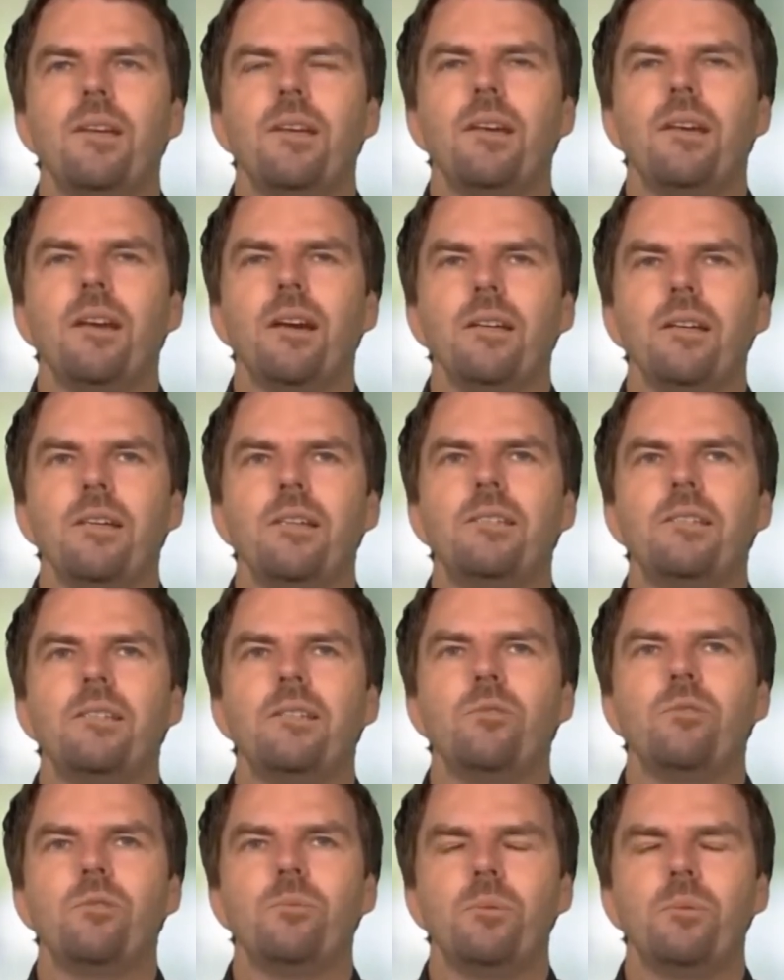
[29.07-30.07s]
Elisa
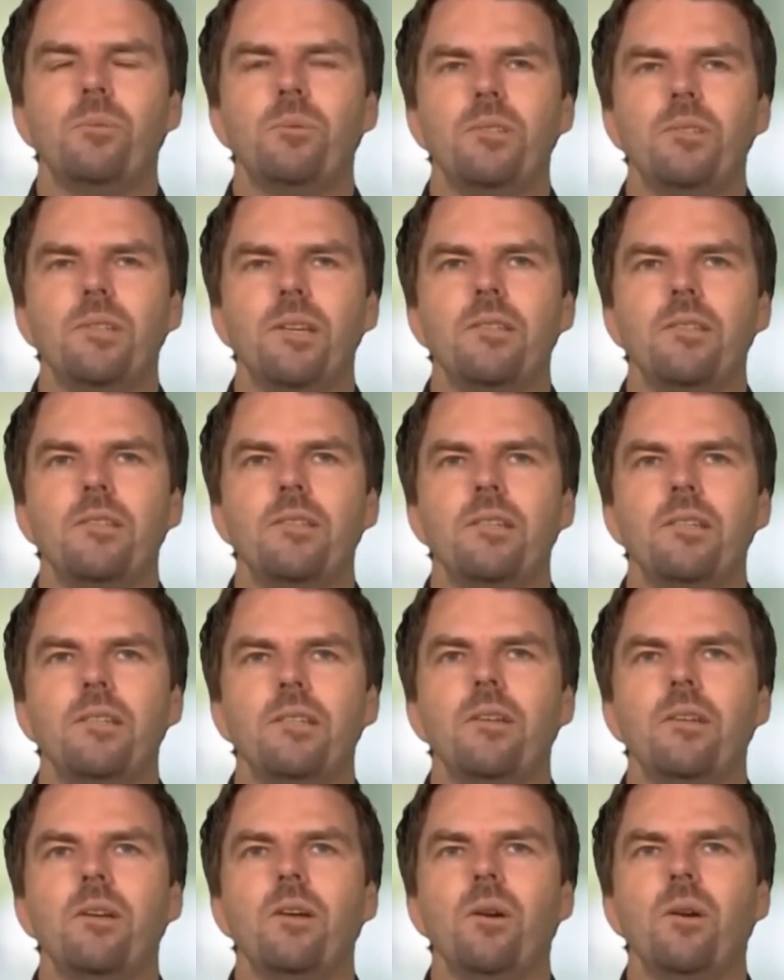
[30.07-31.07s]
will be
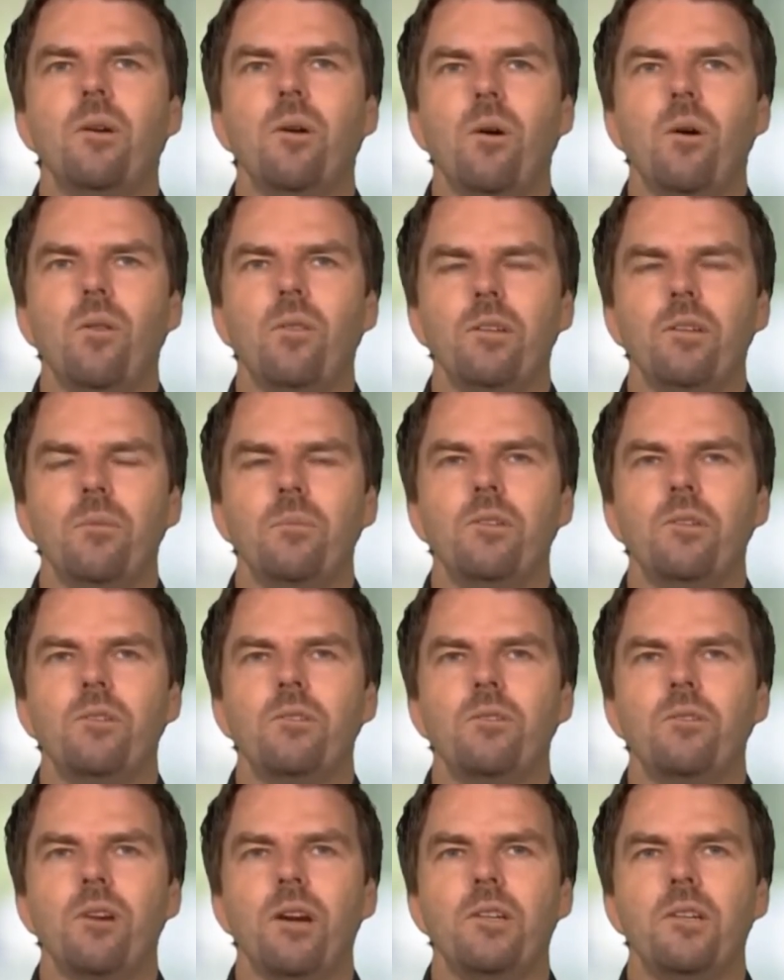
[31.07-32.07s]
presenting on the
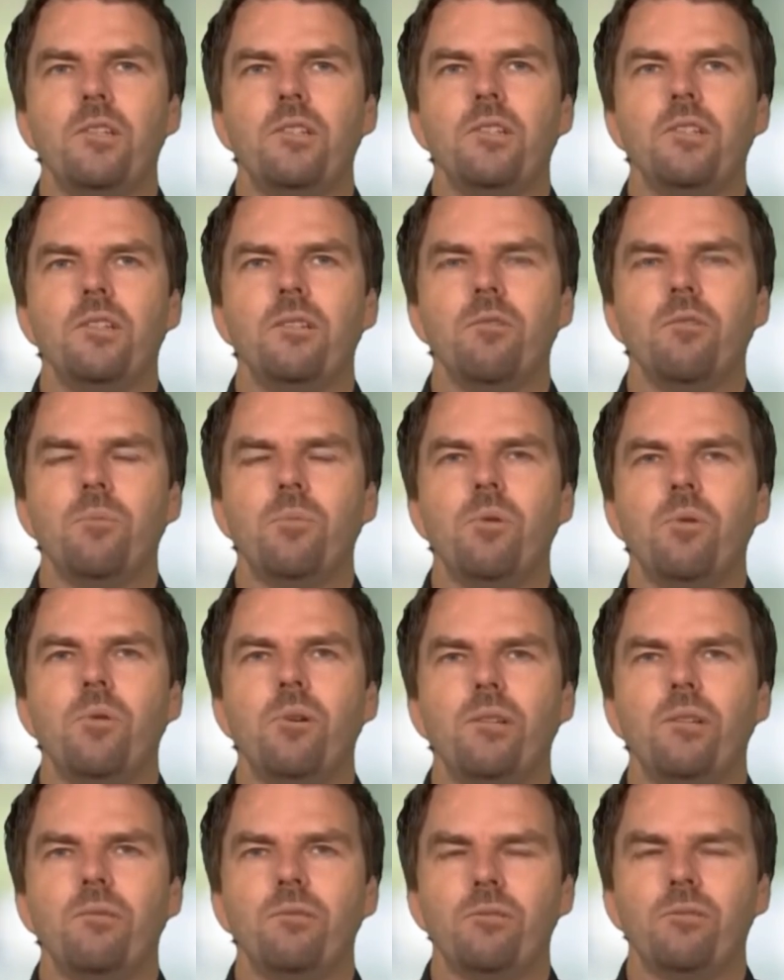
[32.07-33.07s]
administration
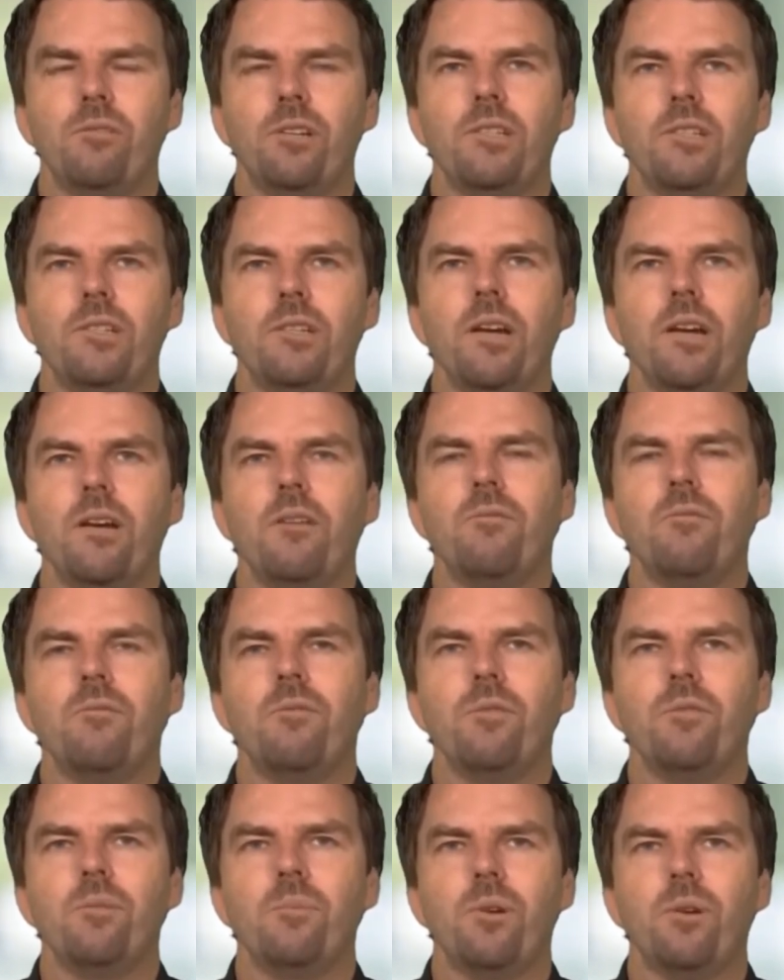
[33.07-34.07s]
reporting refresher for
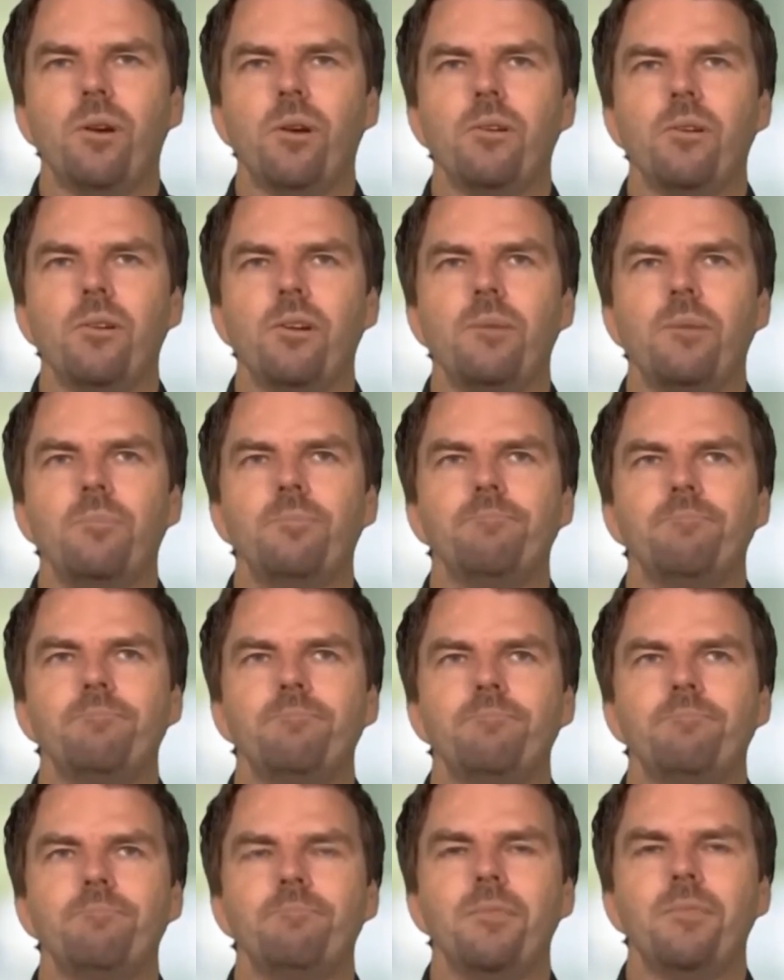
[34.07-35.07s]
the program.
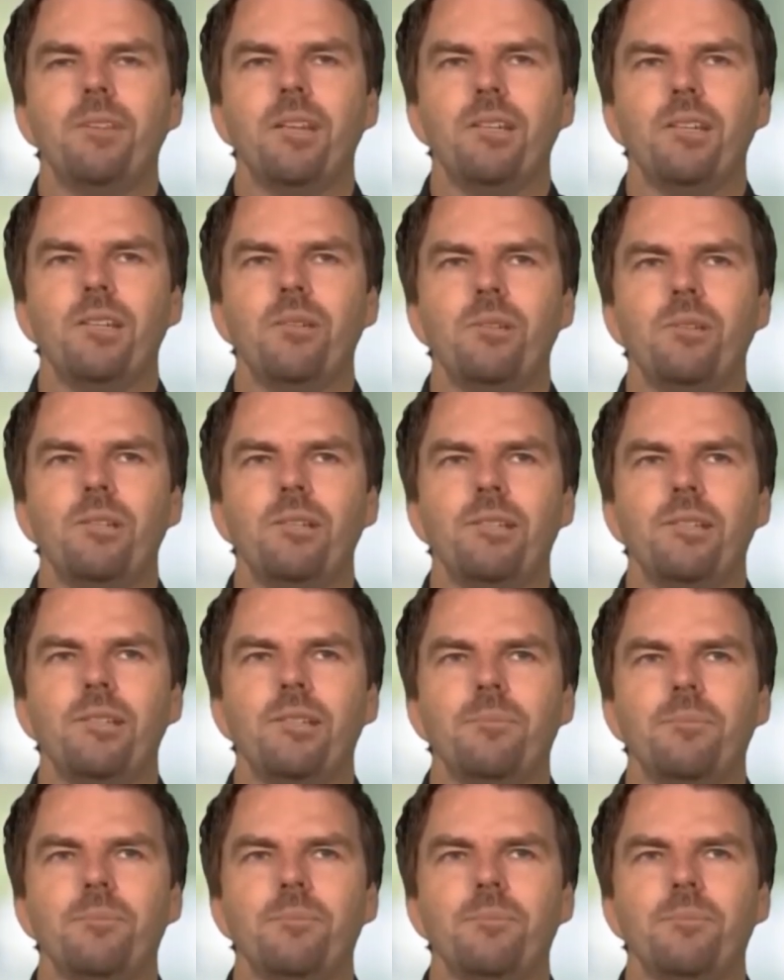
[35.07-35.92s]
Thank you, Elisa.